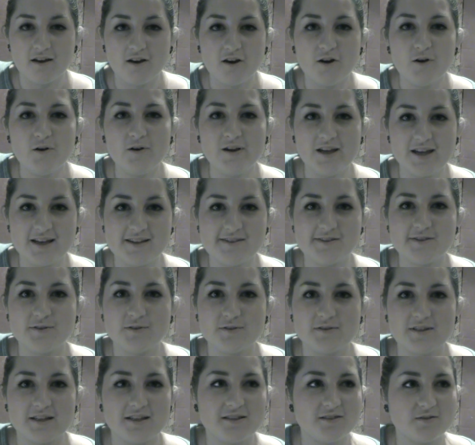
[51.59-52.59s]
oh yeah, so
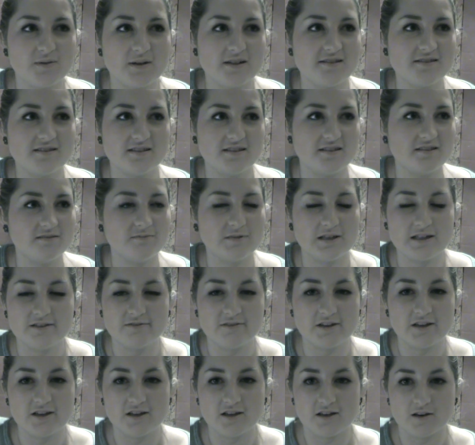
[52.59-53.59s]
it's like 20
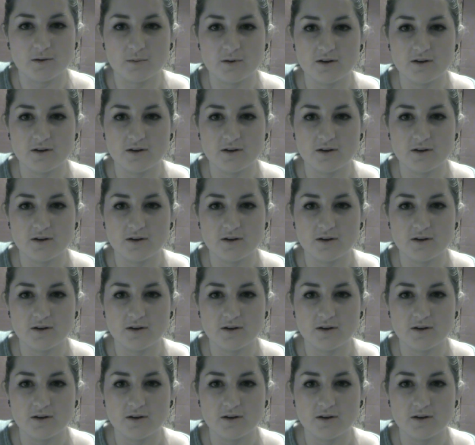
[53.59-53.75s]
whatever euro.